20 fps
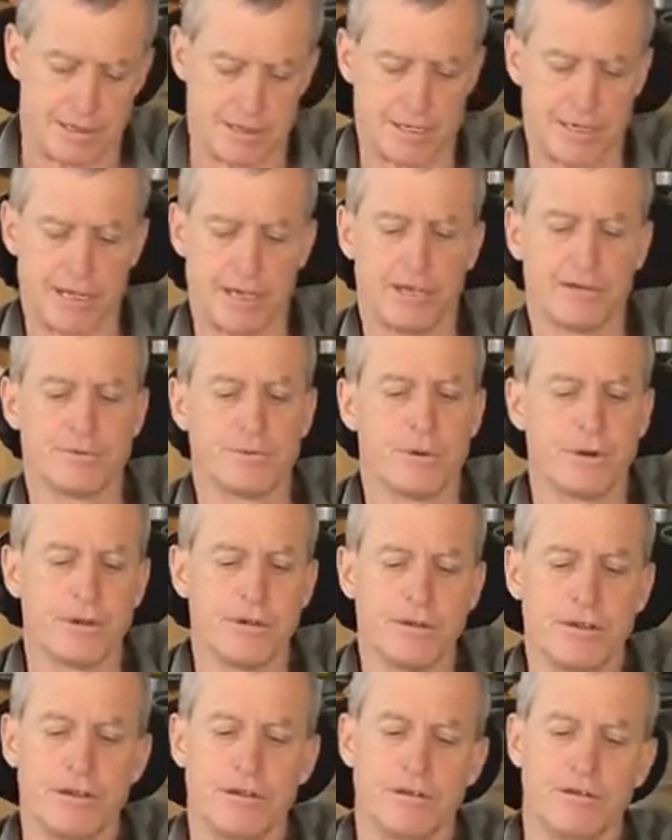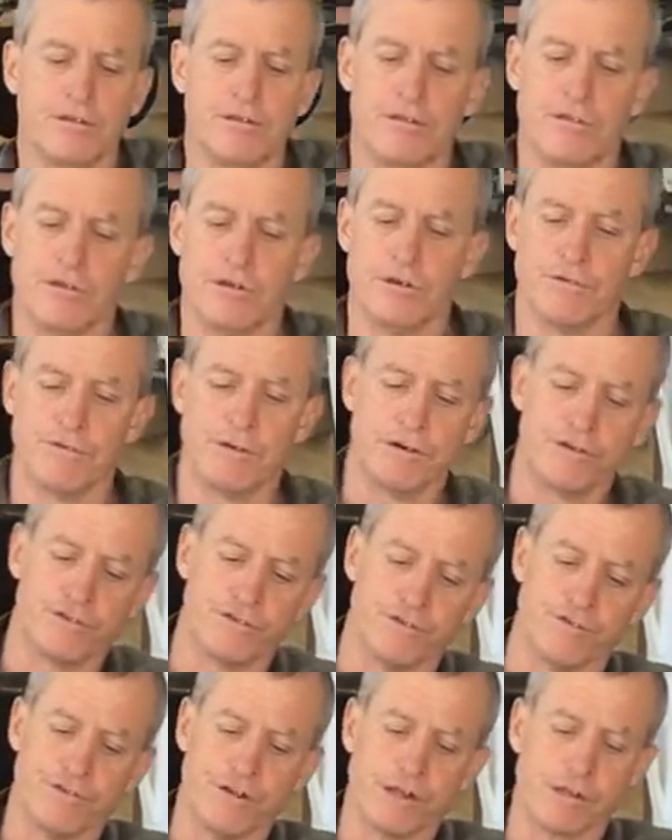it has one of these
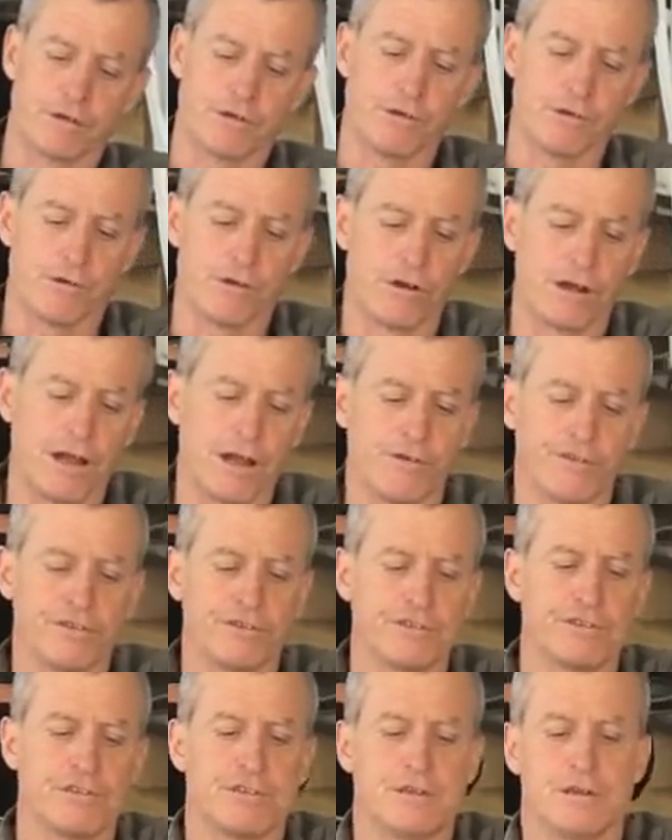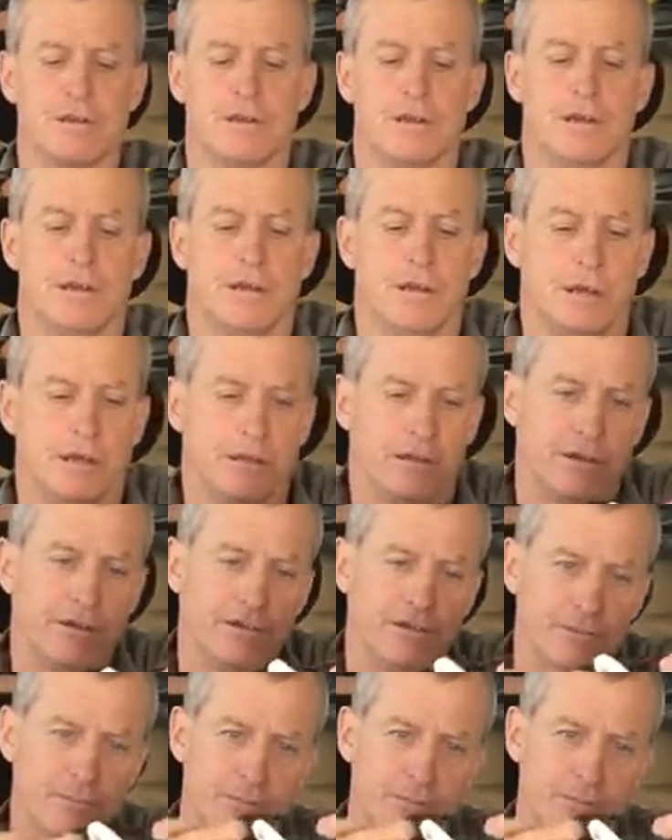universal Velcro cuffs. These